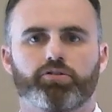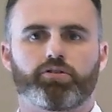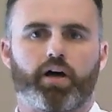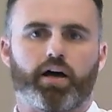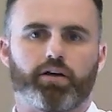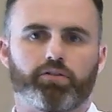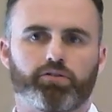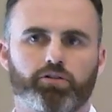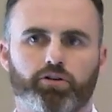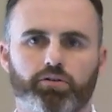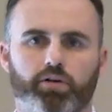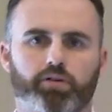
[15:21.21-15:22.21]

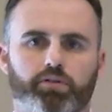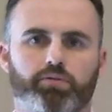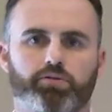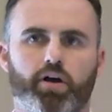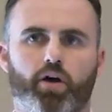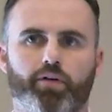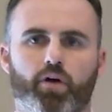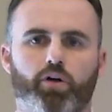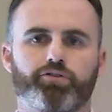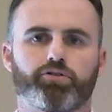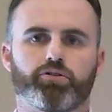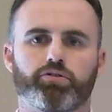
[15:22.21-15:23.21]
All
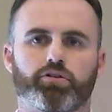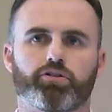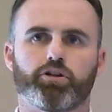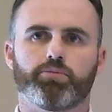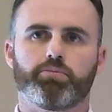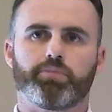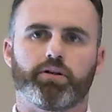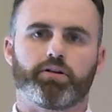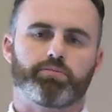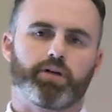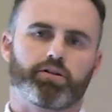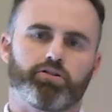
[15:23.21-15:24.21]
students are human beings
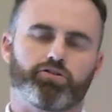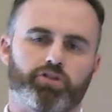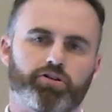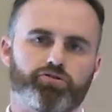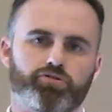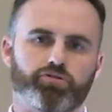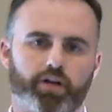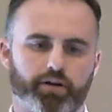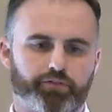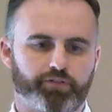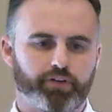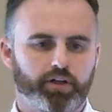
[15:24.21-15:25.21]
making a journey through
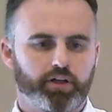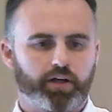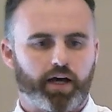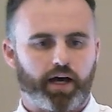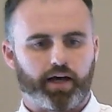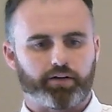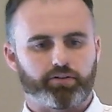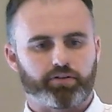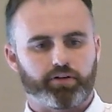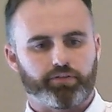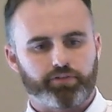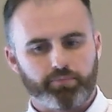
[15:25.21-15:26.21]
life, and
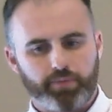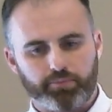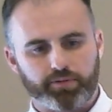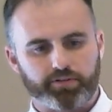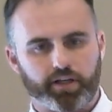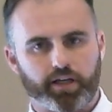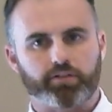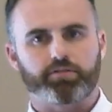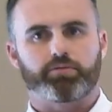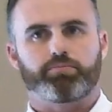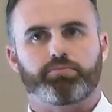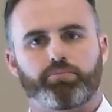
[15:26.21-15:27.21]
if they make
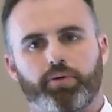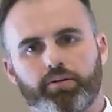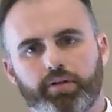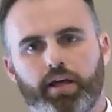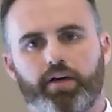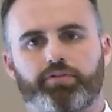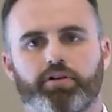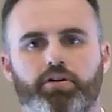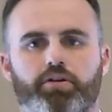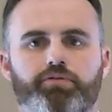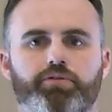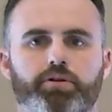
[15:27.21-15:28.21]
mistakes, they have to
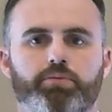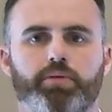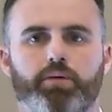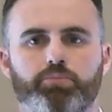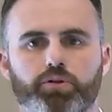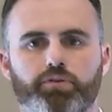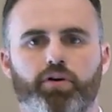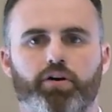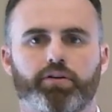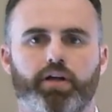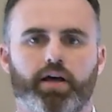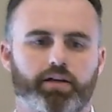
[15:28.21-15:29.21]
learn from them, move
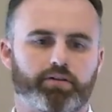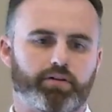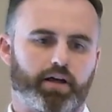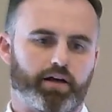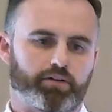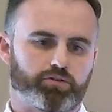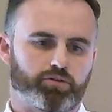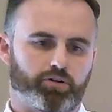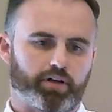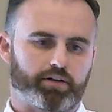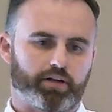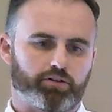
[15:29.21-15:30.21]
on, and store
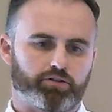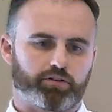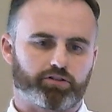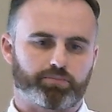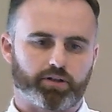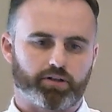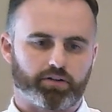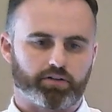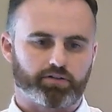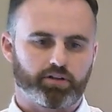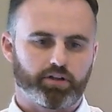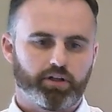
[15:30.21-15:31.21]
that down to an experience.